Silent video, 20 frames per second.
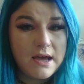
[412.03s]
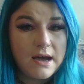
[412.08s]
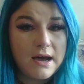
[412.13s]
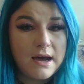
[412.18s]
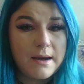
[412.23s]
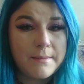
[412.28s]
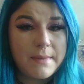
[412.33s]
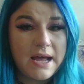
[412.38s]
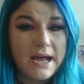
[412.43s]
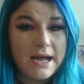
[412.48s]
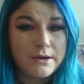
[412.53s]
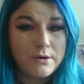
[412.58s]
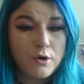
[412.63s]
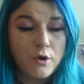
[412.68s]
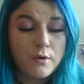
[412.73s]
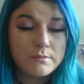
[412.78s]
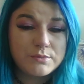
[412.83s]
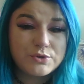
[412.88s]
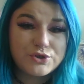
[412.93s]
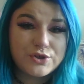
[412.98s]

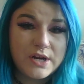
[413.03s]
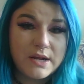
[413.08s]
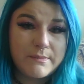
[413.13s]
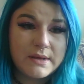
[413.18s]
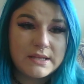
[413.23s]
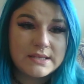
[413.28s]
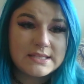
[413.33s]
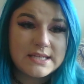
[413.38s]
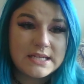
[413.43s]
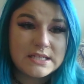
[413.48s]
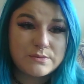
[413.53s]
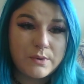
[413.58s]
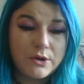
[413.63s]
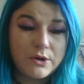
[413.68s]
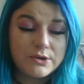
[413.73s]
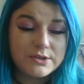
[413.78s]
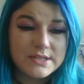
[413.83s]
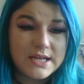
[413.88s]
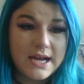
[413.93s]
at-home treatments as well as